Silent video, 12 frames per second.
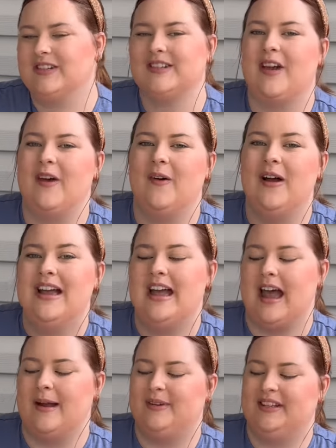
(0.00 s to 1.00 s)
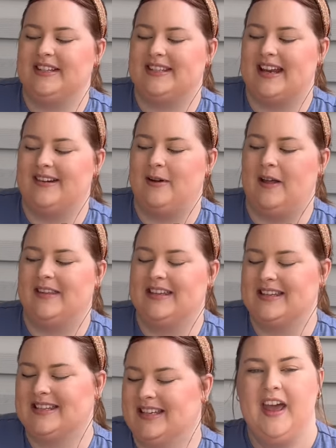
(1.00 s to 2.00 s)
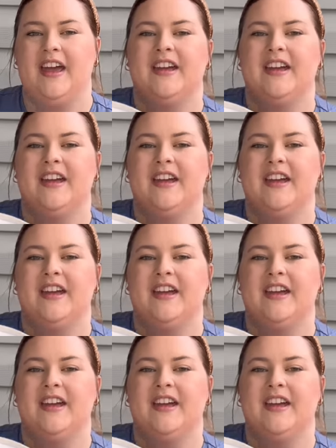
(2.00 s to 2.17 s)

So I'm really excited about this.